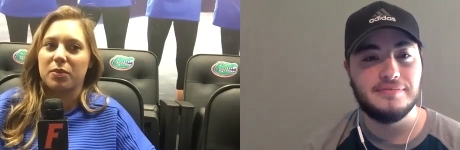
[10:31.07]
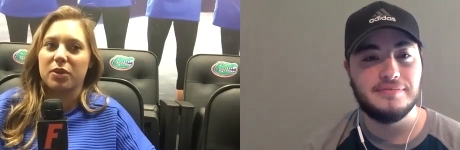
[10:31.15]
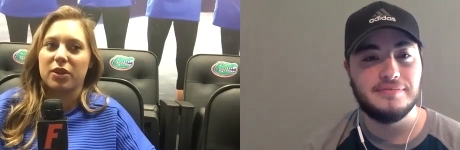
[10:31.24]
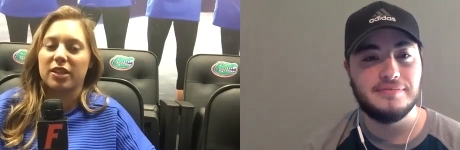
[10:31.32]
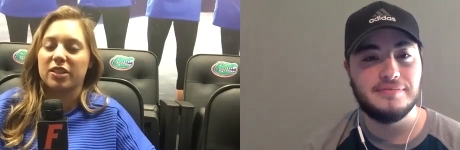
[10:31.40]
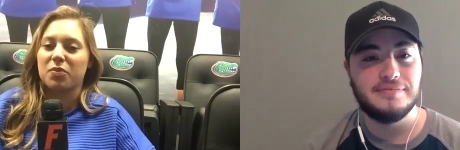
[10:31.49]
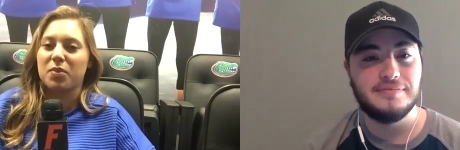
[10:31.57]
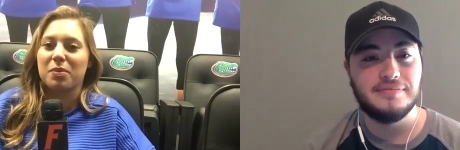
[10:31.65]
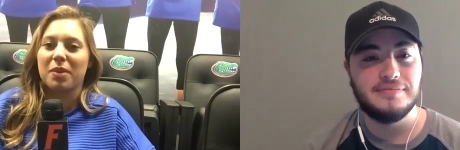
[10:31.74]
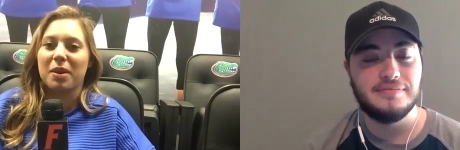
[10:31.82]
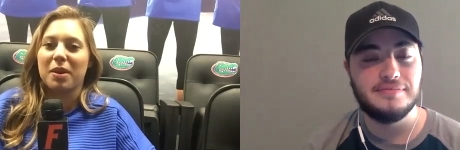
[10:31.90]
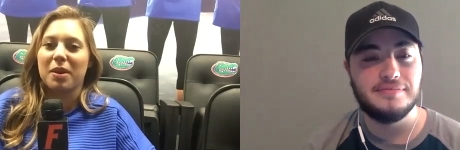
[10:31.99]
Speaker 1: You guys have been
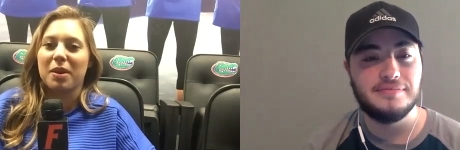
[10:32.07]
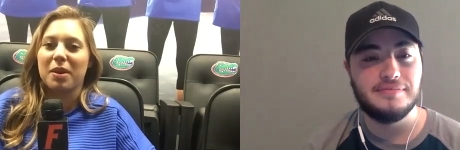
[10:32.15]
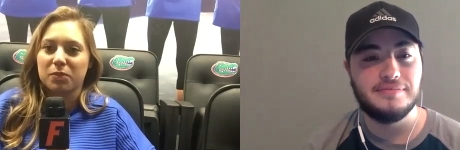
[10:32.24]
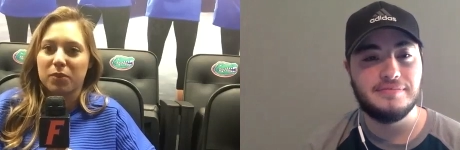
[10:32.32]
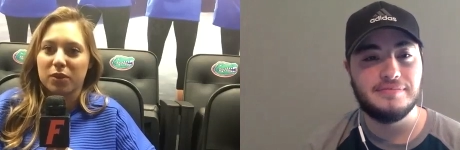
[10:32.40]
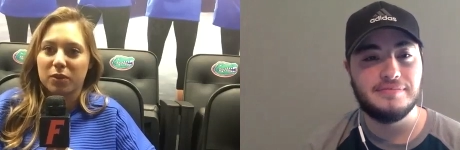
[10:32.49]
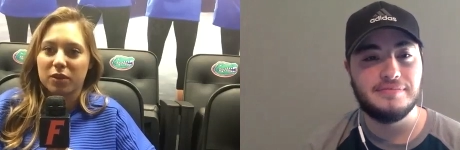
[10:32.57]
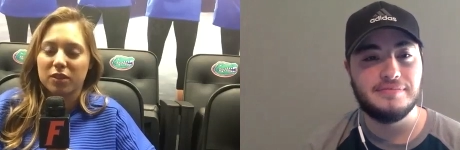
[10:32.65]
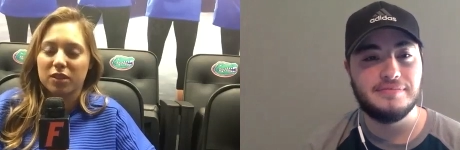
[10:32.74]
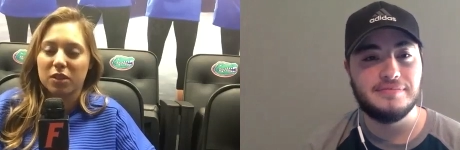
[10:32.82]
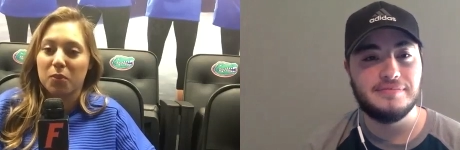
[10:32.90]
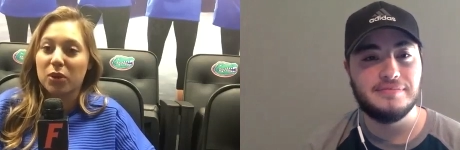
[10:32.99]
my biggest
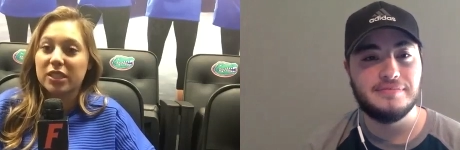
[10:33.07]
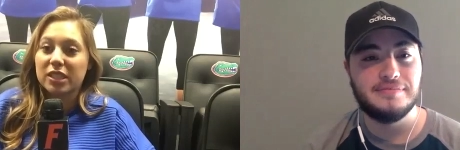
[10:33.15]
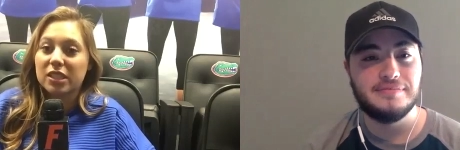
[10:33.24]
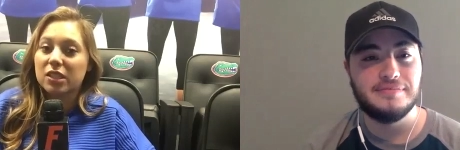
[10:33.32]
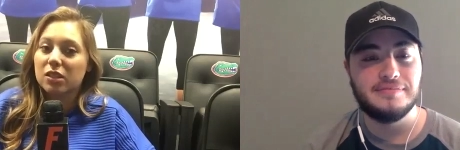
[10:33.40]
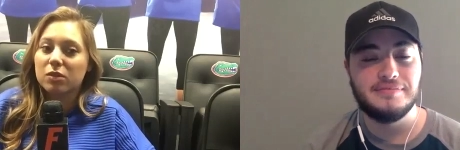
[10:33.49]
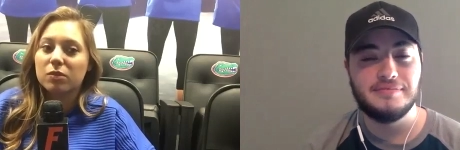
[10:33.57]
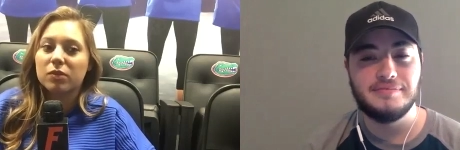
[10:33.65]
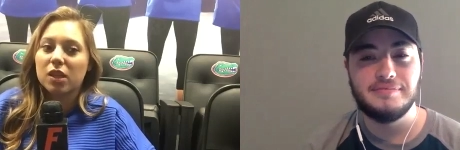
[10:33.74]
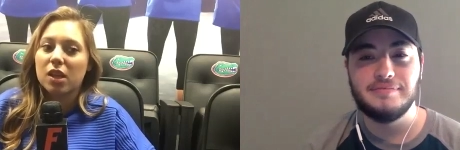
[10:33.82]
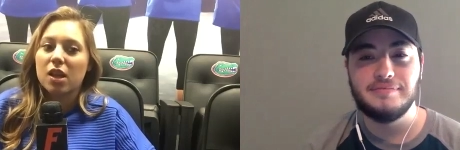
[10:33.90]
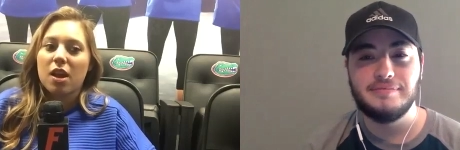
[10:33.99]
support system.
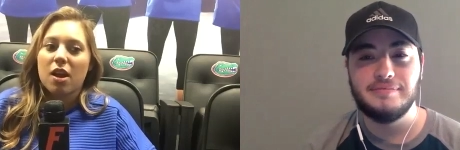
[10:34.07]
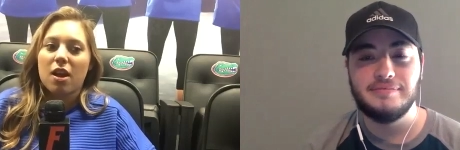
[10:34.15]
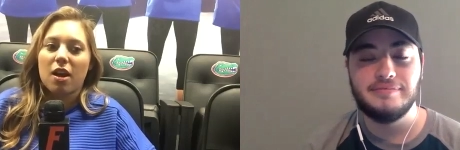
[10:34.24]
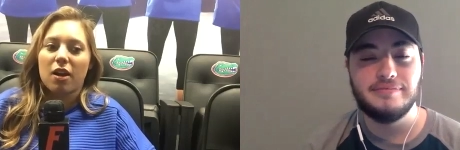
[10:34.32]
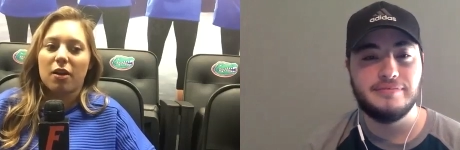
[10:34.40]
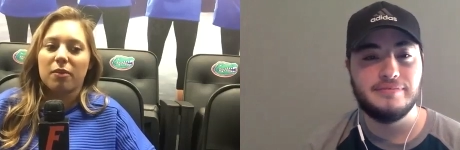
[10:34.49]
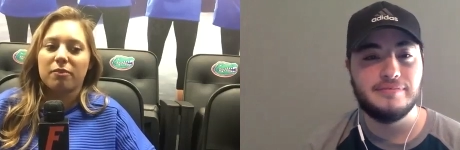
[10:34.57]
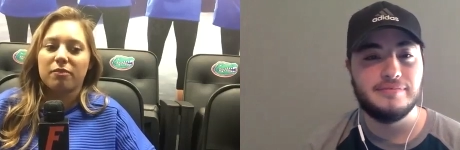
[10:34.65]
My